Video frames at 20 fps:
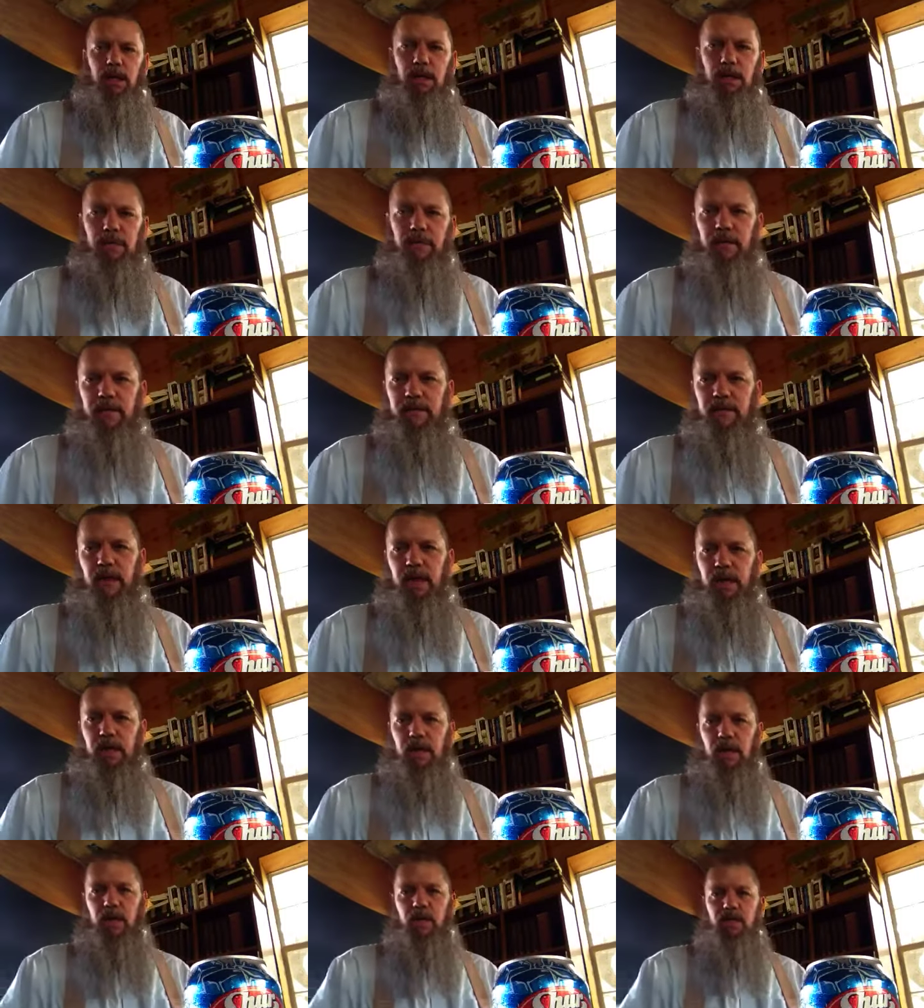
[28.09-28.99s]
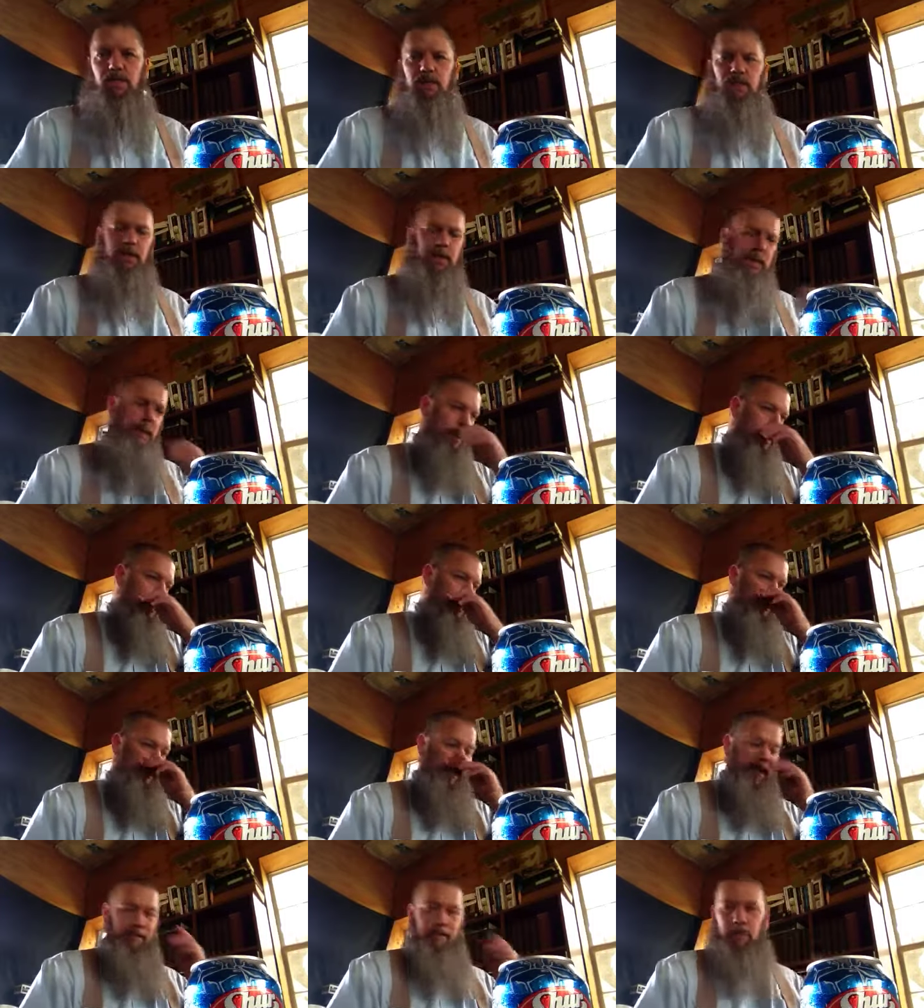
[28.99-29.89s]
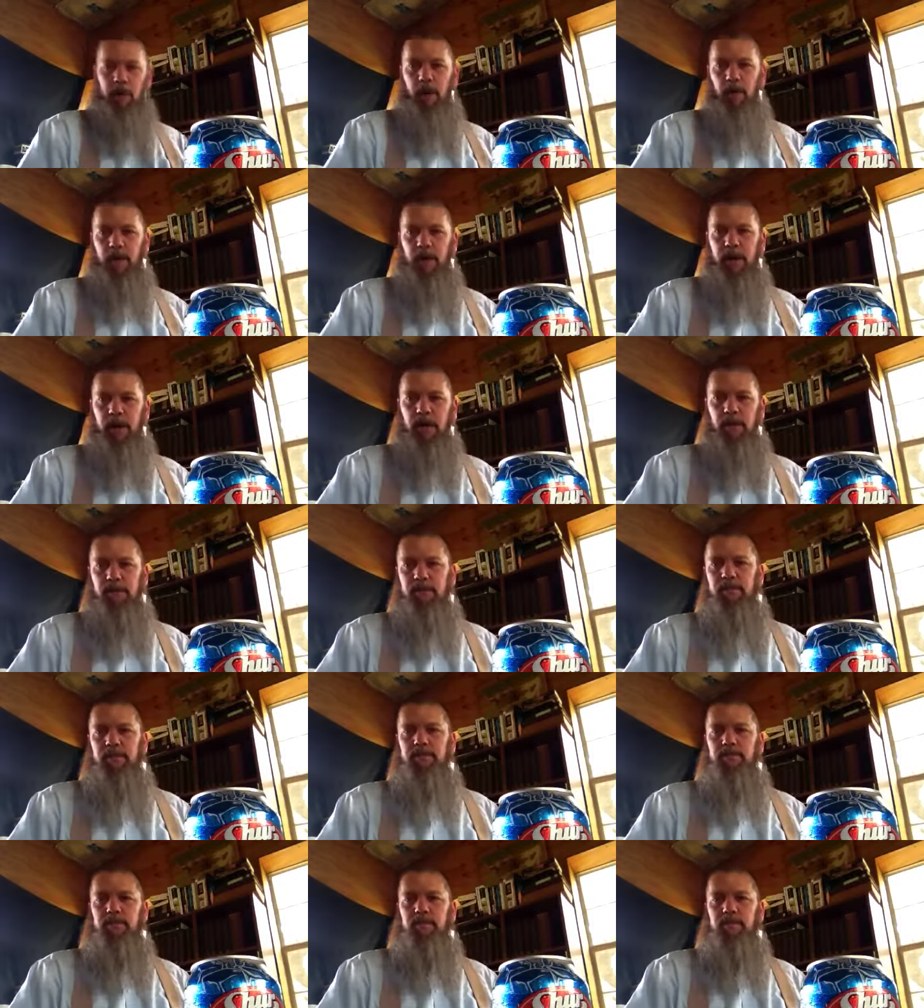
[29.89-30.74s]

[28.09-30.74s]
15 years, unless they have bourbon in them.